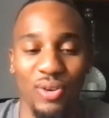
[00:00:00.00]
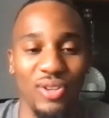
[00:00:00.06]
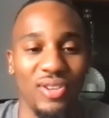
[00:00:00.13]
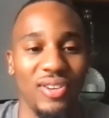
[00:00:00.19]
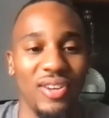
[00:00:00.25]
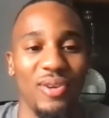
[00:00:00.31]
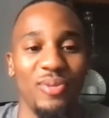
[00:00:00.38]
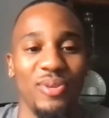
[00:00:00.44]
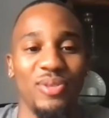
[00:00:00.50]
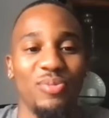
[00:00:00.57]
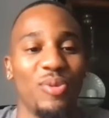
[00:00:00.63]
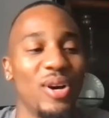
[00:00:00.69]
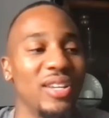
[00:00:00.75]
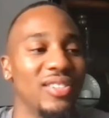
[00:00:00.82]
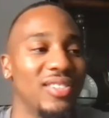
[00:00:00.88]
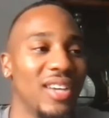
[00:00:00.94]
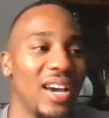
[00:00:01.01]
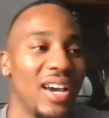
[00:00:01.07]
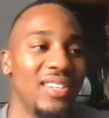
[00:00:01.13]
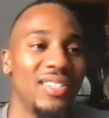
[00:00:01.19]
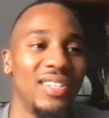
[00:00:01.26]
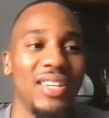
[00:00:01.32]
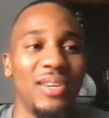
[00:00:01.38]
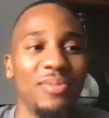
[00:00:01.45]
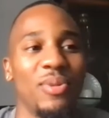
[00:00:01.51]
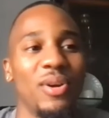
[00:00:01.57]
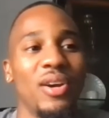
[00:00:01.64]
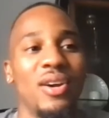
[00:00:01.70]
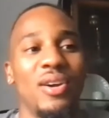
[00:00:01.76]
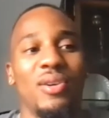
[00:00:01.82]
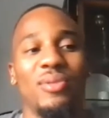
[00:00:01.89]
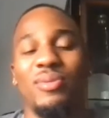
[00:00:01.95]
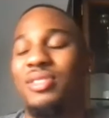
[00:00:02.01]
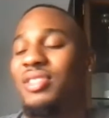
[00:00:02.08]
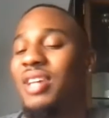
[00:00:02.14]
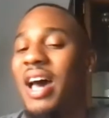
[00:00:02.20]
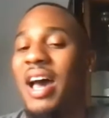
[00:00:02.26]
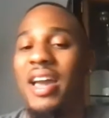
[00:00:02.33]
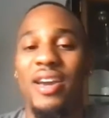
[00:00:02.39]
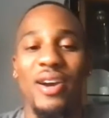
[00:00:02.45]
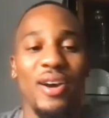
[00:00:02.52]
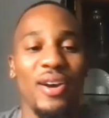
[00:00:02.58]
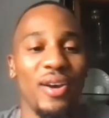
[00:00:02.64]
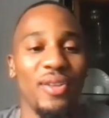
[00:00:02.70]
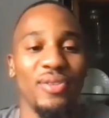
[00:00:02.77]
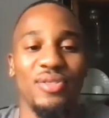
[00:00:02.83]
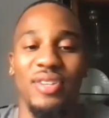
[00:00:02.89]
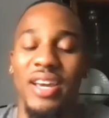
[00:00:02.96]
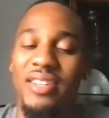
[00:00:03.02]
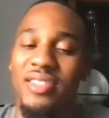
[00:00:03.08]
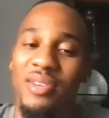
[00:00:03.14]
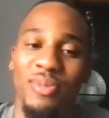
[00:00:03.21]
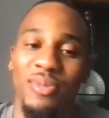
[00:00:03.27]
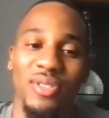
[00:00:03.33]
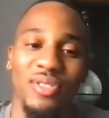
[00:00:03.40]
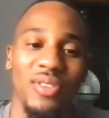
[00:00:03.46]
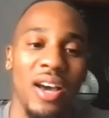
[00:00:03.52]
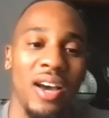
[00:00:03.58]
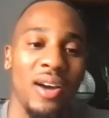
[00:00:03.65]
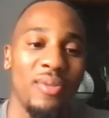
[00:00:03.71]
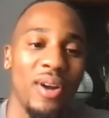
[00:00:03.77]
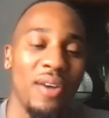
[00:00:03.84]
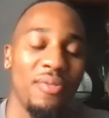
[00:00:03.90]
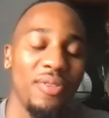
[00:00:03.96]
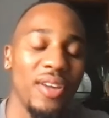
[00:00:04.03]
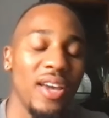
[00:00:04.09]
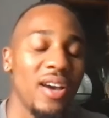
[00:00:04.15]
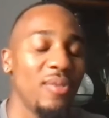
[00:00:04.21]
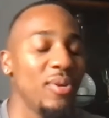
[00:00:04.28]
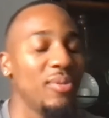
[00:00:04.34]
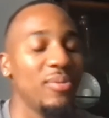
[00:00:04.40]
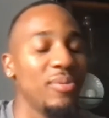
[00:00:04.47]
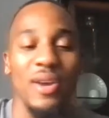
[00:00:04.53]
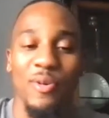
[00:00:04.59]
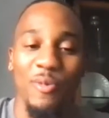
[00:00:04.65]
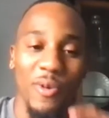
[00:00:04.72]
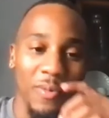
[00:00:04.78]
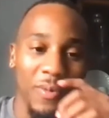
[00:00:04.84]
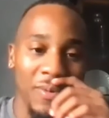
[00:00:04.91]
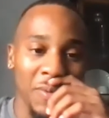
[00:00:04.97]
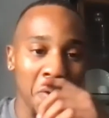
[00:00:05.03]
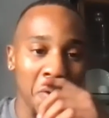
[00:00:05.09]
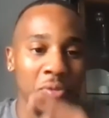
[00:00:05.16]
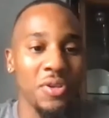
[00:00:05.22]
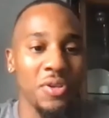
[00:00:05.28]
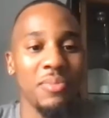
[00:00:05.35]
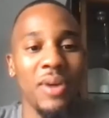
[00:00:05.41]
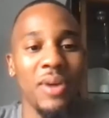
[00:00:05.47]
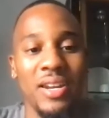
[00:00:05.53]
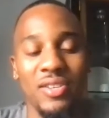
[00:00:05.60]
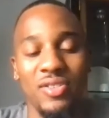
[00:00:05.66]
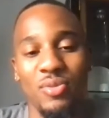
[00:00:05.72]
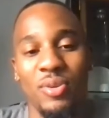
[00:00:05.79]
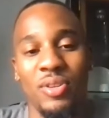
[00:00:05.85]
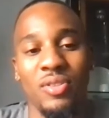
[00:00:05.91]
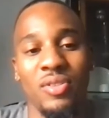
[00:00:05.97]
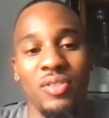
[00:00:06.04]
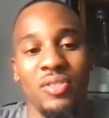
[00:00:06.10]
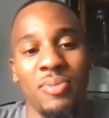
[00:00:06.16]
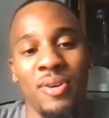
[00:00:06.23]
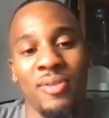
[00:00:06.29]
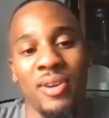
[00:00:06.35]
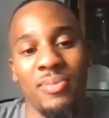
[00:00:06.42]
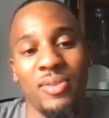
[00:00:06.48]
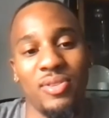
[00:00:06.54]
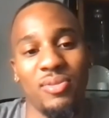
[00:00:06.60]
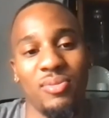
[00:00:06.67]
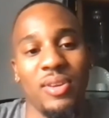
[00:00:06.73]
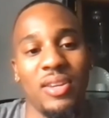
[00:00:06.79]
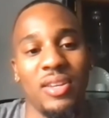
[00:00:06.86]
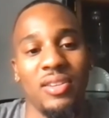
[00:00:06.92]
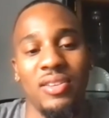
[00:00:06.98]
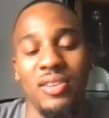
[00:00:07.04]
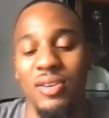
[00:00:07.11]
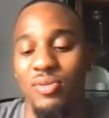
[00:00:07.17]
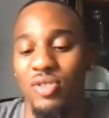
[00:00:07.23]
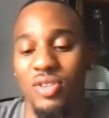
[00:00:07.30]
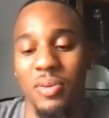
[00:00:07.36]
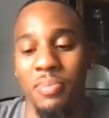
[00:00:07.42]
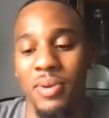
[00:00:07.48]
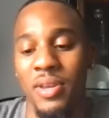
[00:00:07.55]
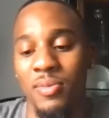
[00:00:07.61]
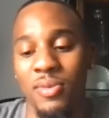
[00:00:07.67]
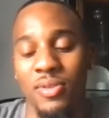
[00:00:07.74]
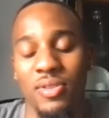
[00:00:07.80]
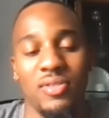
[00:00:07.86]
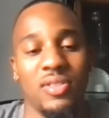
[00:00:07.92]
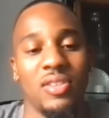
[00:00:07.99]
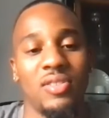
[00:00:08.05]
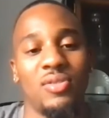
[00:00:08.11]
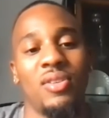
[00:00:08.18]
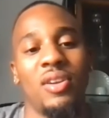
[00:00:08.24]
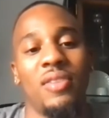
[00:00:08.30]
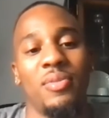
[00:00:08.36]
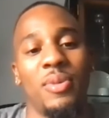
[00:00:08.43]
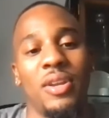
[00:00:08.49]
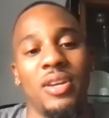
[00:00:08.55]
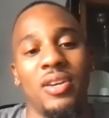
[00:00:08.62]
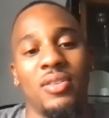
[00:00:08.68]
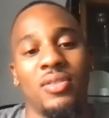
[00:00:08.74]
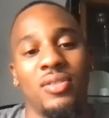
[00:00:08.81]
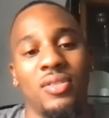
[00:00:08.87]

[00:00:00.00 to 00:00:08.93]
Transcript: Was one side team Rosiah, other side team was Rafael? What was going through your mind as you went through this program this week and, just competing with your sister and everybody else?